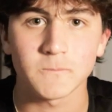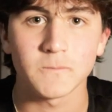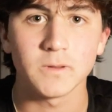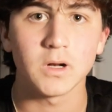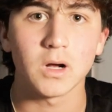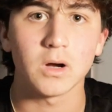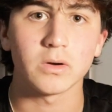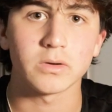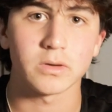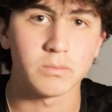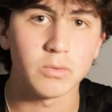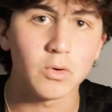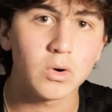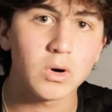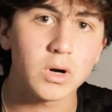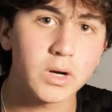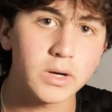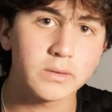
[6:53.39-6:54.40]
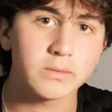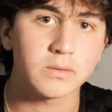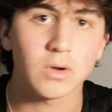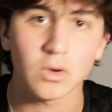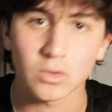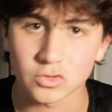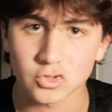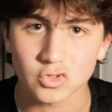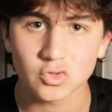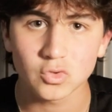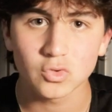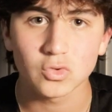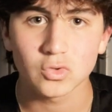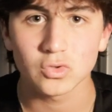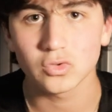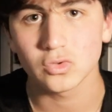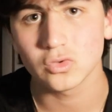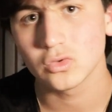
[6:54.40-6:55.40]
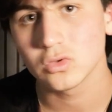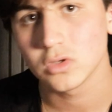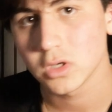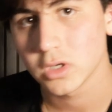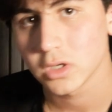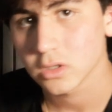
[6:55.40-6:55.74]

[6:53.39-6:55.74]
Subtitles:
you know, you're born, go to school,